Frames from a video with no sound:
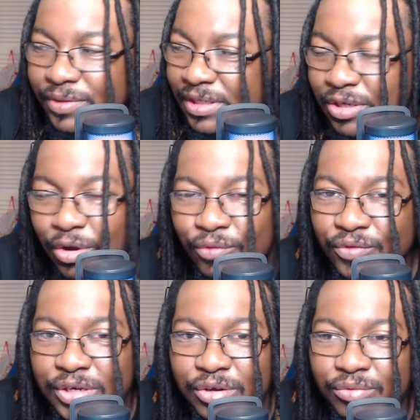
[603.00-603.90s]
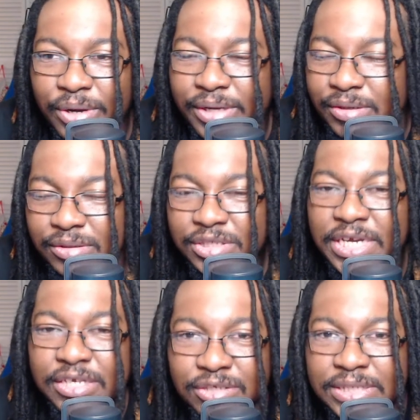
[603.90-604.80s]
this whole video right here.
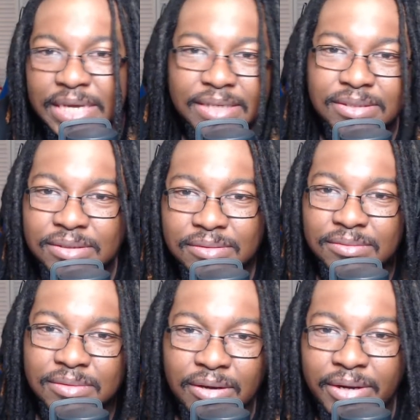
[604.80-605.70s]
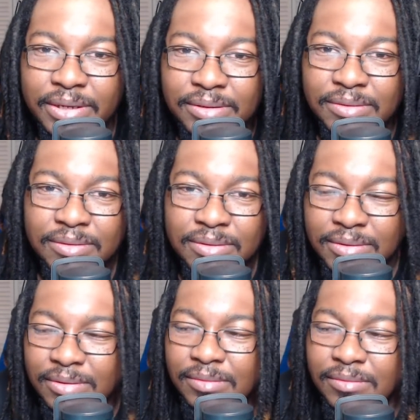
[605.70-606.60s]
Check your stance. All right.
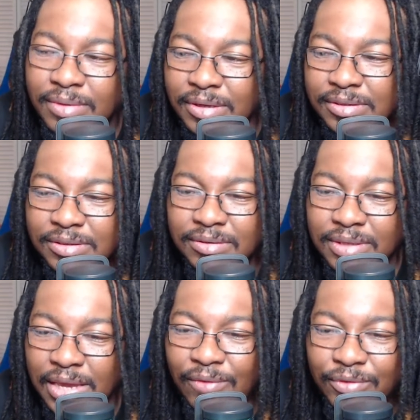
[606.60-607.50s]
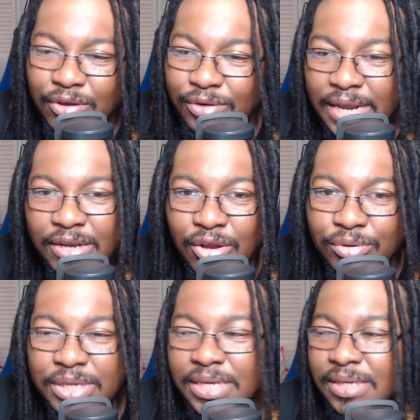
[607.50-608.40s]
Because even though that low
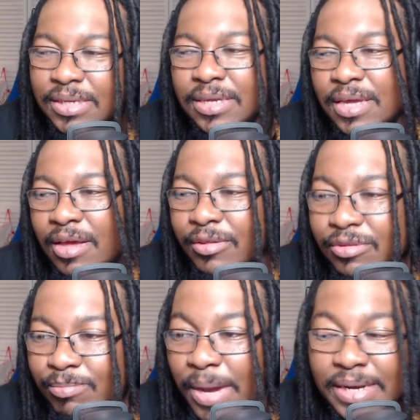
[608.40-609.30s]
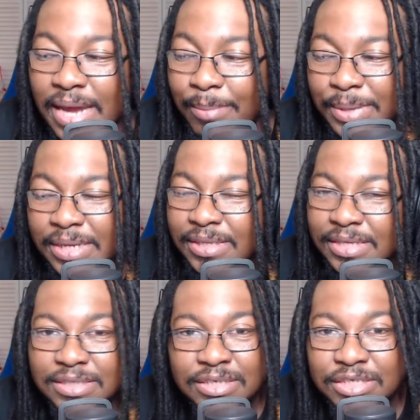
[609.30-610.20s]
kick might not mean
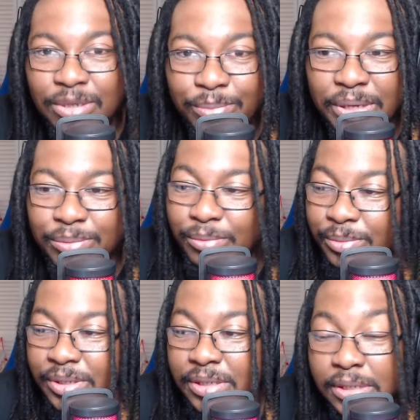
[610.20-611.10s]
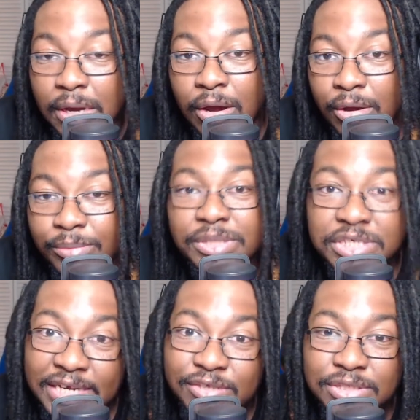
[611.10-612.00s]
nothing to some people, but um,
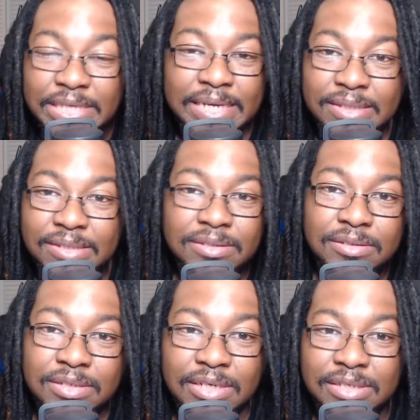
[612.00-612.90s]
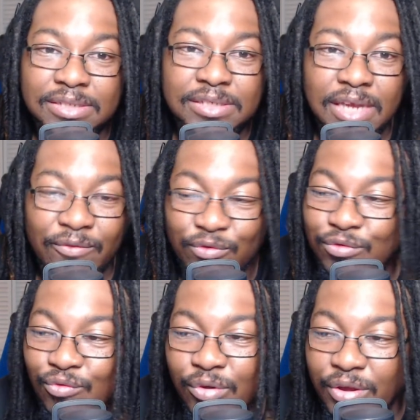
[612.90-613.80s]
check your stance. Because if you
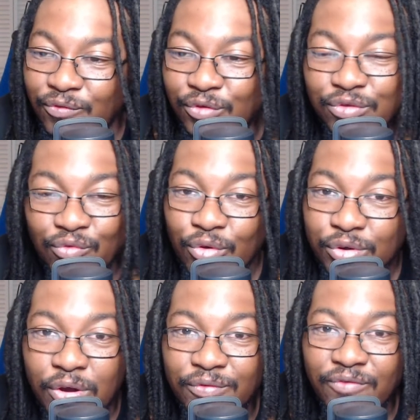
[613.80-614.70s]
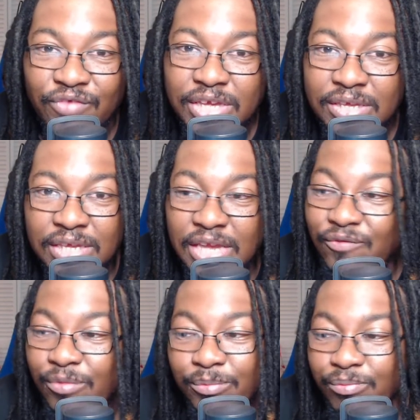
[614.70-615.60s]
throw, if you're throwing off your feet,
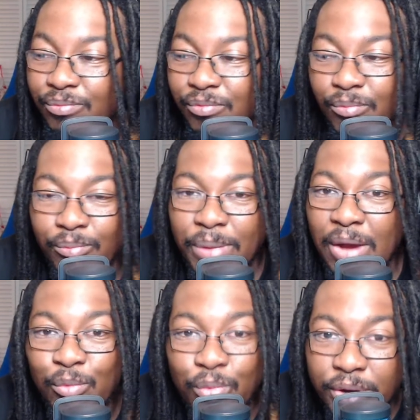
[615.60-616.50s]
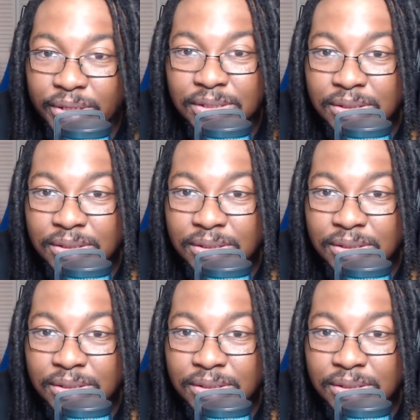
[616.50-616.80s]
even by one,